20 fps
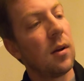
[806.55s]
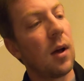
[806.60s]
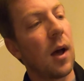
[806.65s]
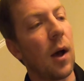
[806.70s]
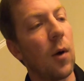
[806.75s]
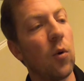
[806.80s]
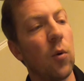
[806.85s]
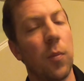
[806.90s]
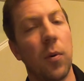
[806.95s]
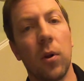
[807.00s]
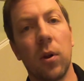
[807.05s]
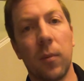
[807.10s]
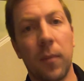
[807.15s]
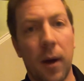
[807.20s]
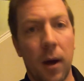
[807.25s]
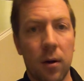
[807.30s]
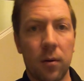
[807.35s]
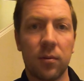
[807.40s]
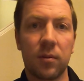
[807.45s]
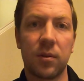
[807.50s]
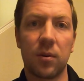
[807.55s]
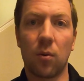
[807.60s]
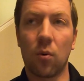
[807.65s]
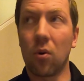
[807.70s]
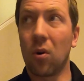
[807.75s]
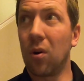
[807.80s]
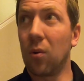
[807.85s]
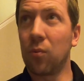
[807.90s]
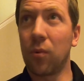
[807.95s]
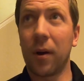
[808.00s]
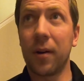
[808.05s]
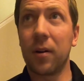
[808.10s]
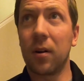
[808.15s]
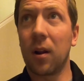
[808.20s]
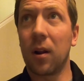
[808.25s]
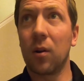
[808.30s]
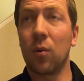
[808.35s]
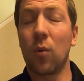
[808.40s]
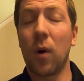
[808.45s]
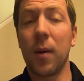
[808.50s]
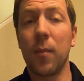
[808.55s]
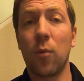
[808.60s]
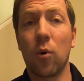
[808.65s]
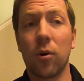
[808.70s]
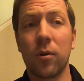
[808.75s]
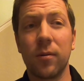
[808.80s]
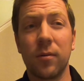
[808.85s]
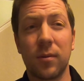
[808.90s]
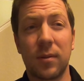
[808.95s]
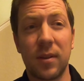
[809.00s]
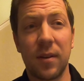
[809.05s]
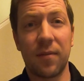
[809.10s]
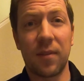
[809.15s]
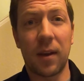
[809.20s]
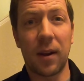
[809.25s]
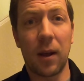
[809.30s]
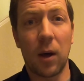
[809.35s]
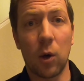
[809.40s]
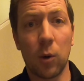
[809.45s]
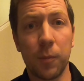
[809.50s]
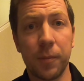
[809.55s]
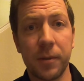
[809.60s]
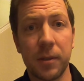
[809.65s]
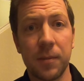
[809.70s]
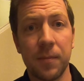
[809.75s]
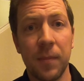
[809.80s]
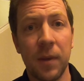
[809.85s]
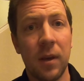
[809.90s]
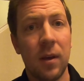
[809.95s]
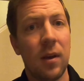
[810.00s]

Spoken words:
I will pull them out, or I'll write it on a whiteboard and see if that helps.